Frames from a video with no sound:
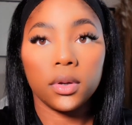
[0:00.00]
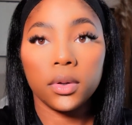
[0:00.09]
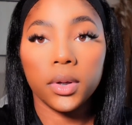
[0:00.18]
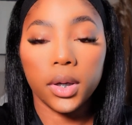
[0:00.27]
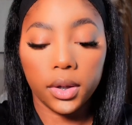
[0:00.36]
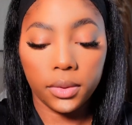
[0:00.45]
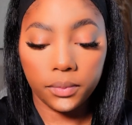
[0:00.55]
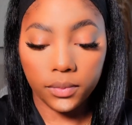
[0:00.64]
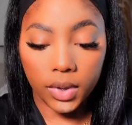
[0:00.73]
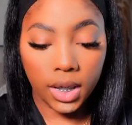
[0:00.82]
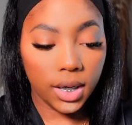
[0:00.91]
Okay.
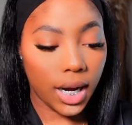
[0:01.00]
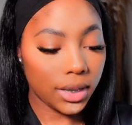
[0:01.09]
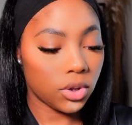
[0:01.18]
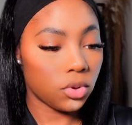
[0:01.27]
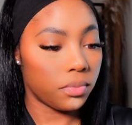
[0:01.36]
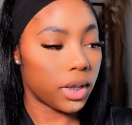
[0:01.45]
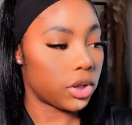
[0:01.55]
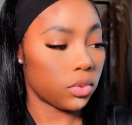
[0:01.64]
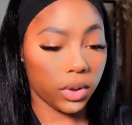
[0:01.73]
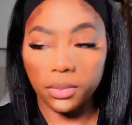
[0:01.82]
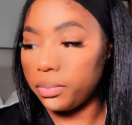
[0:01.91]
And not too
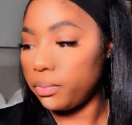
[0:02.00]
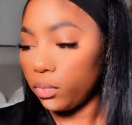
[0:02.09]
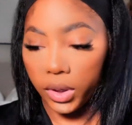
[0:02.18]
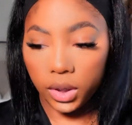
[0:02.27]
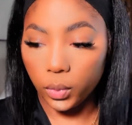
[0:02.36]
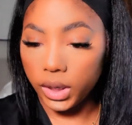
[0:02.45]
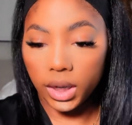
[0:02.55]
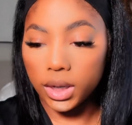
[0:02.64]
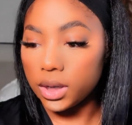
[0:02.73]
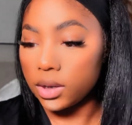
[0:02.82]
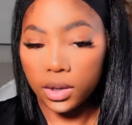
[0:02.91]
much with
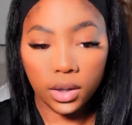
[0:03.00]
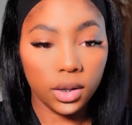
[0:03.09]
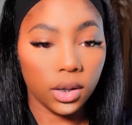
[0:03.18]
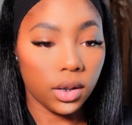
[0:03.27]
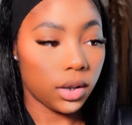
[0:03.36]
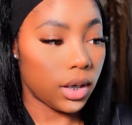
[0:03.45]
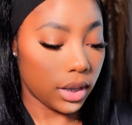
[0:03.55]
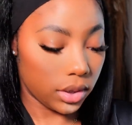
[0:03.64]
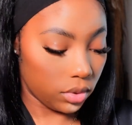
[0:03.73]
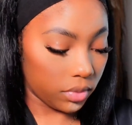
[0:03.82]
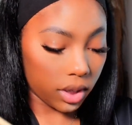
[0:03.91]
this. Not
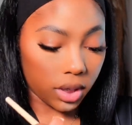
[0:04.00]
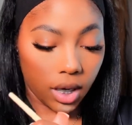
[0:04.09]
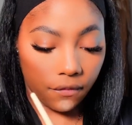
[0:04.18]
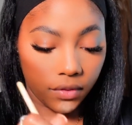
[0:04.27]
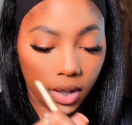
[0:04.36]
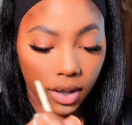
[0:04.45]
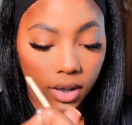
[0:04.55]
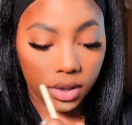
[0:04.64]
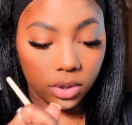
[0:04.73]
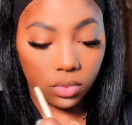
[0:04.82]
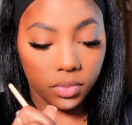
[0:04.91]
too much. And I feel like
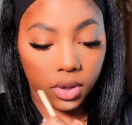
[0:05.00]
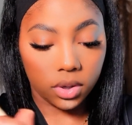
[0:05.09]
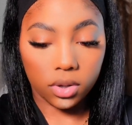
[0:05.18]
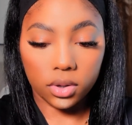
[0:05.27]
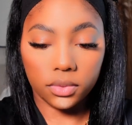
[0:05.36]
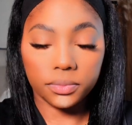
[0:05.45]
it's too much.